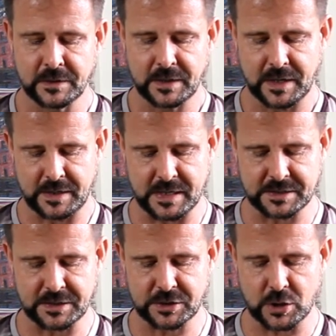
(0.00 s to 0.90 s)
And as
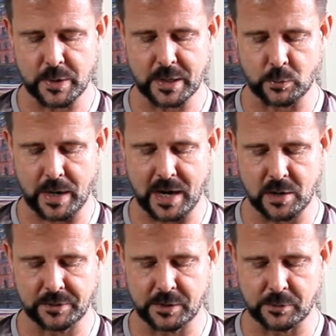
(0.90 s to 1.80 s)
it's going
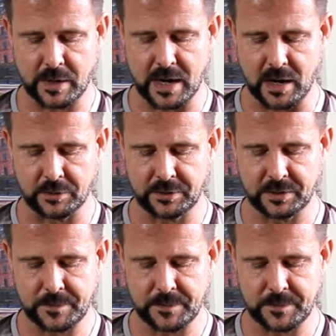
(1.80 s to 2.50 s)
around and around,